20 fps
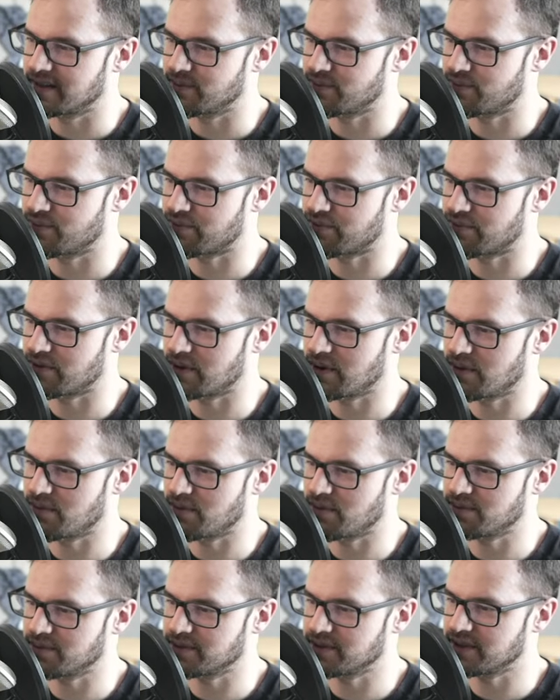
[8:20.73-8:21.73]

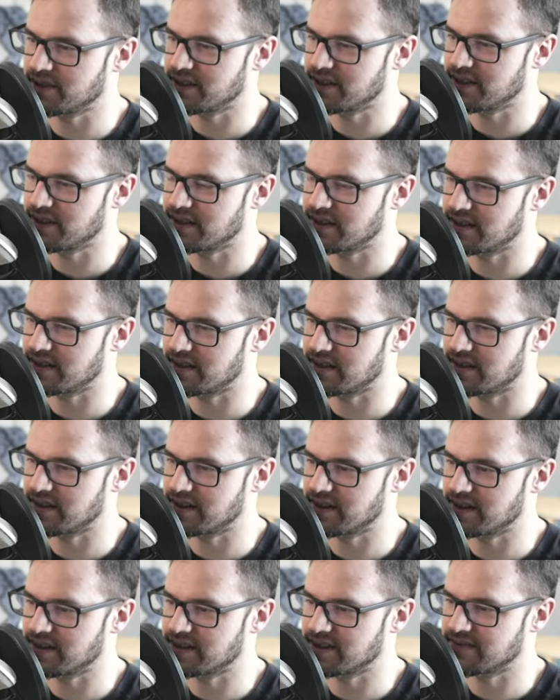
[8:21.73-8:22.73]
Probably,
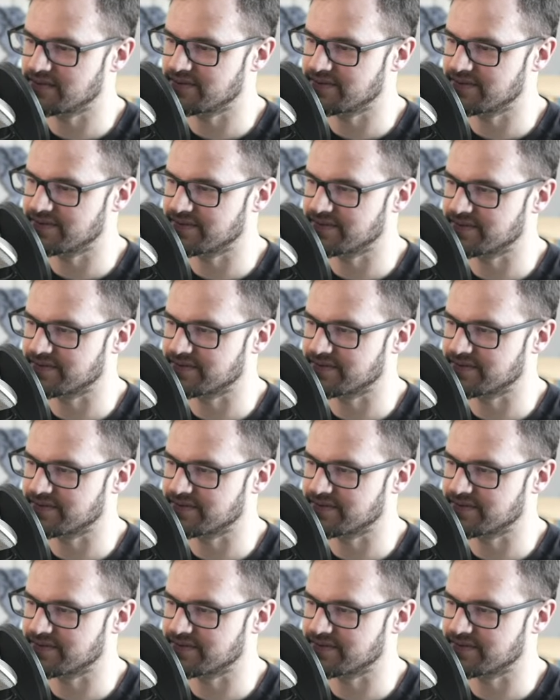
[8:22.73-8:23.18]
yeah,